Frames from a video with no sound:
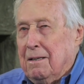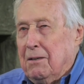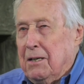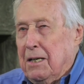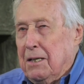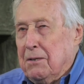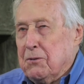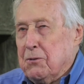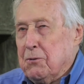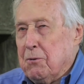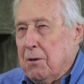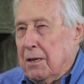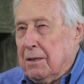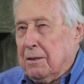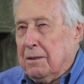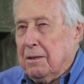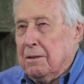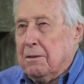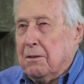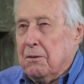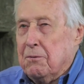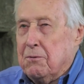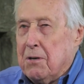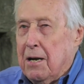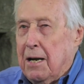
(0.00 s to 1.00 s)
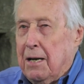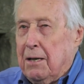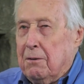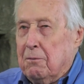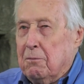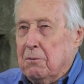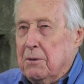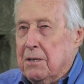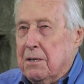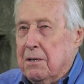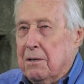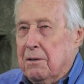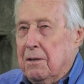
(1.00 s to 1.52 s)
instructed to try to
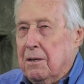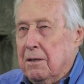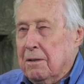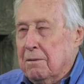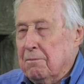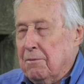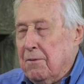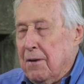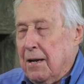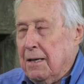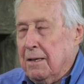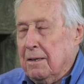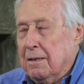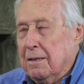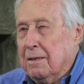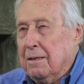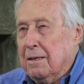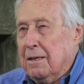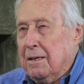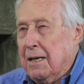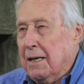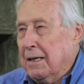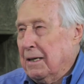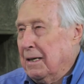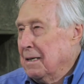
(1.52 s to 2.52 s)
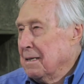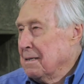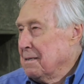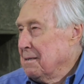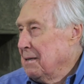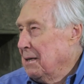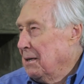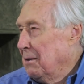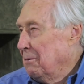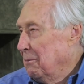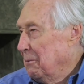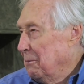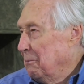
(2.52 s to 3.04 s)
return it and find it, and I guess
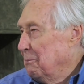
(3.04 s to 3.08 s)
that